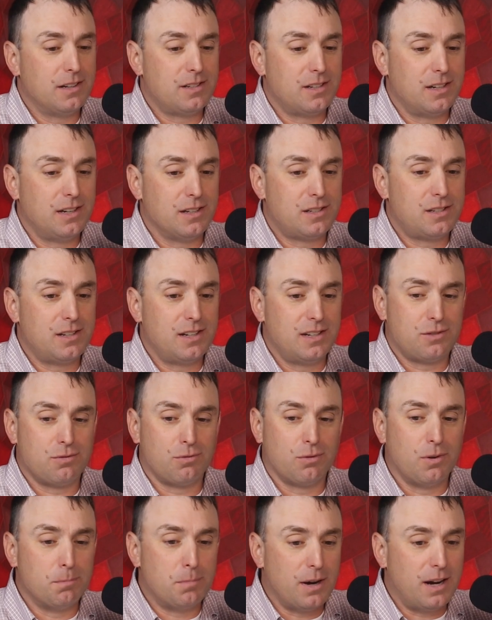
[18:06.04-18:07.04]
it's it's
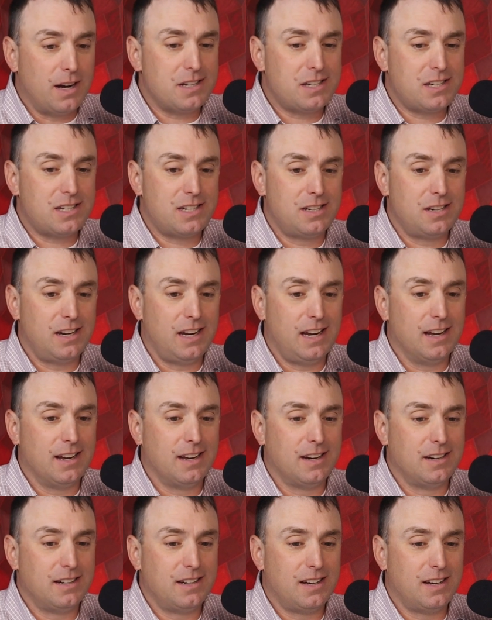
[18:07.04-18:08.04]
it's robust.
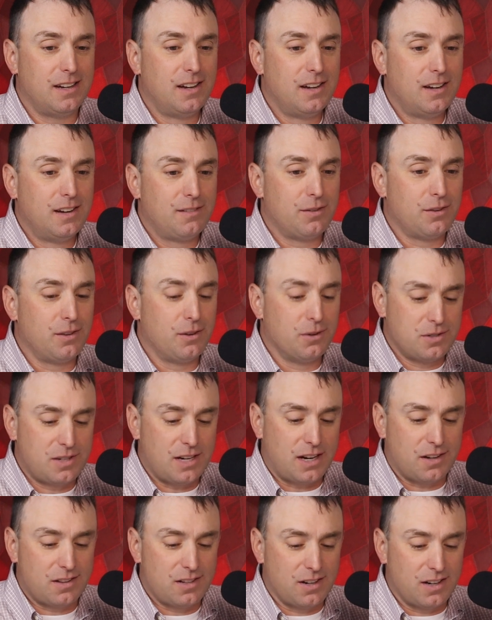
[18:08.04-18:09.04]
And uh, for those
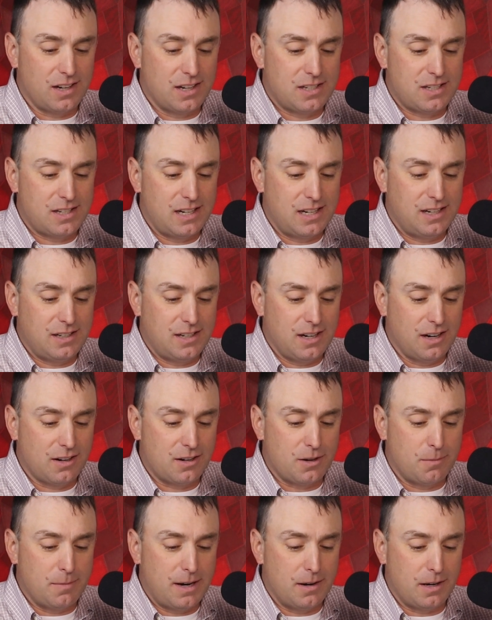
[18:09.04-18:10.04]
out there listening,
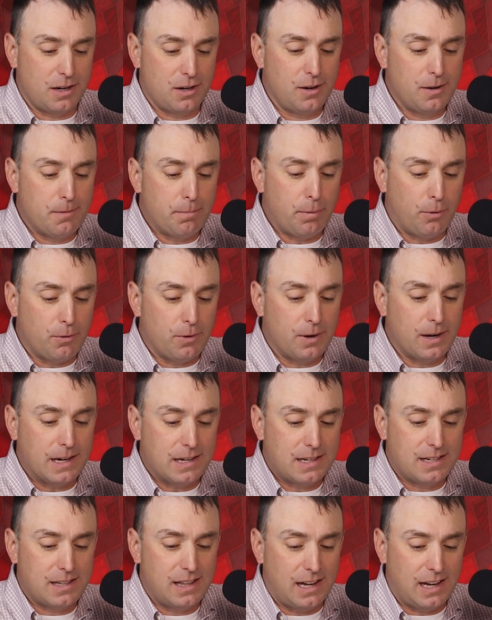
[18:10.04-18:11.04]
Derico made a good
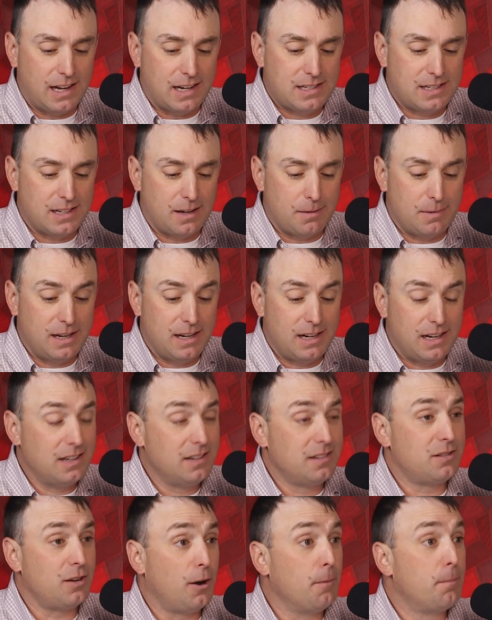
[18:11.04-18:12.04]
point that um, it
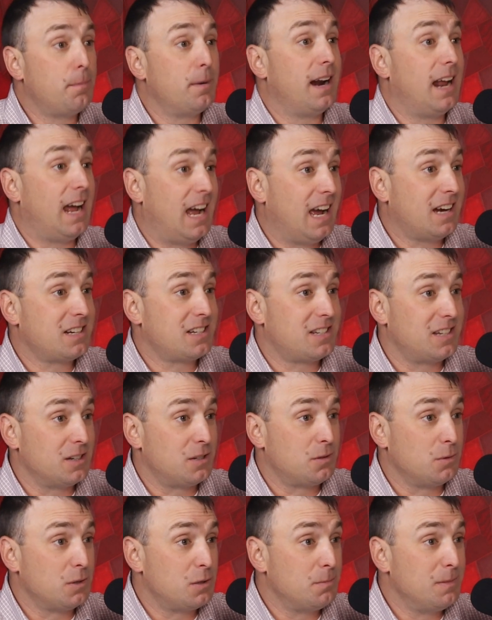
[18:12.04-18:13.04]
is open
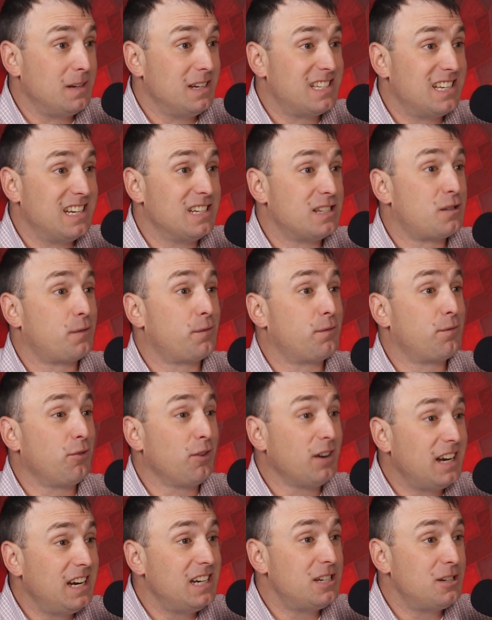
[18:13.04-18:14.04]
access, which means it's
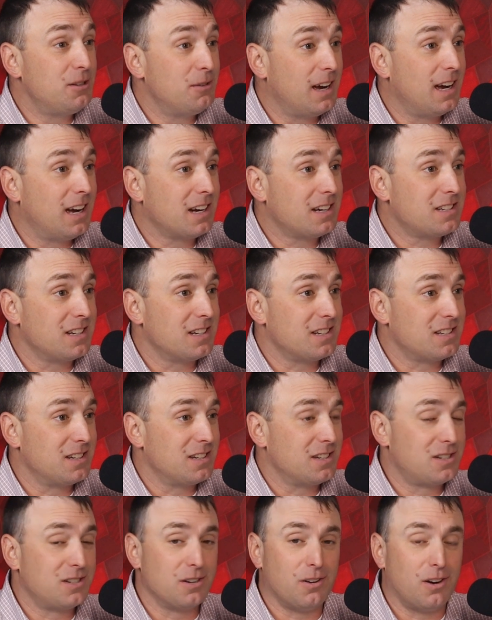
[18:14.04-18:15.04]
free to access. access
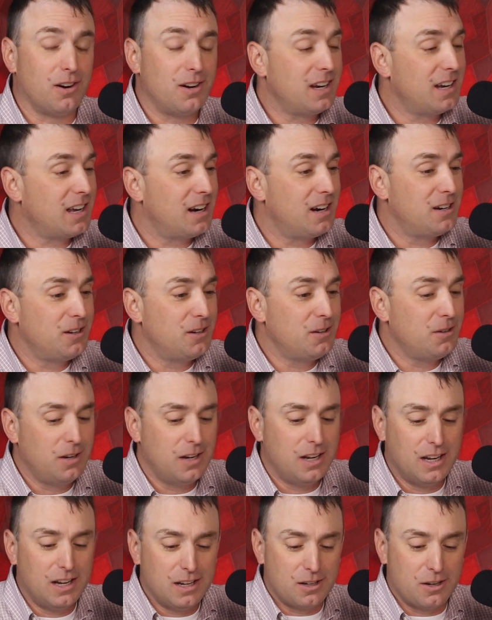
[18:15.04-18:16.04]
and so yes. all you got to do
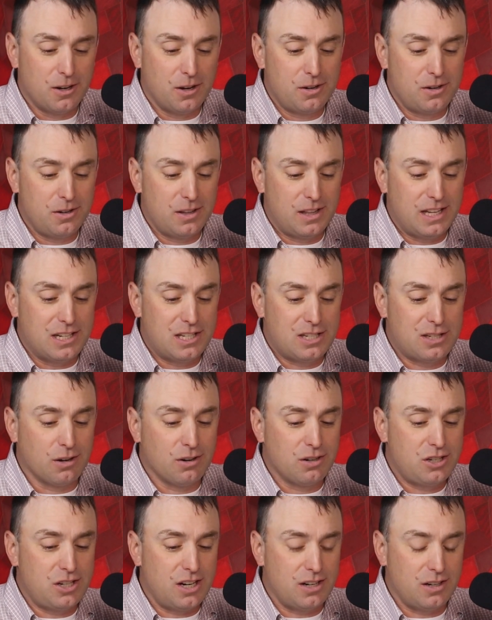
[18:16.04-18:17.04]
go to the
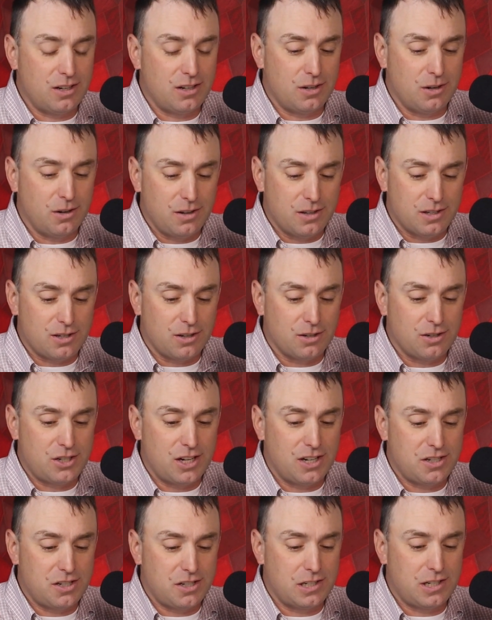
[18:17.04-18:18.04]
search en- go to the search
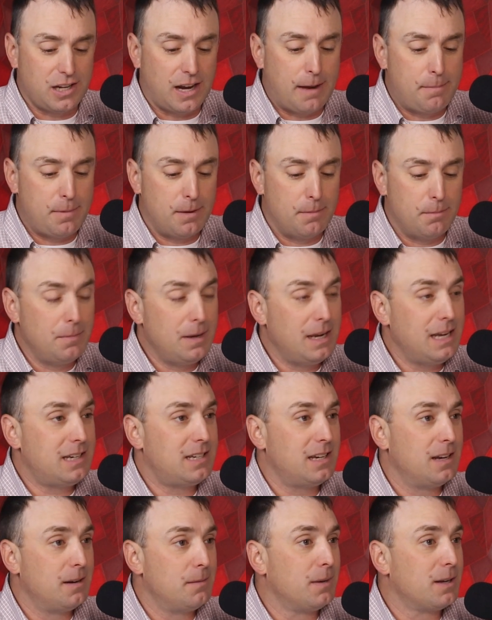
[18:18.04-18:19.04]
engine, type in
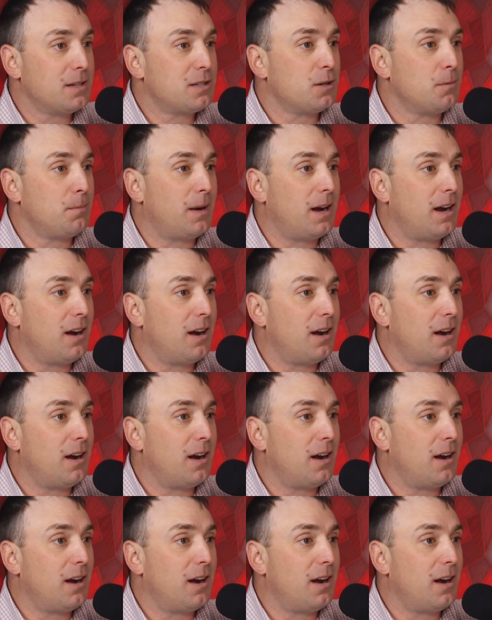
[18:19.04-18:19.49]
meat and muscle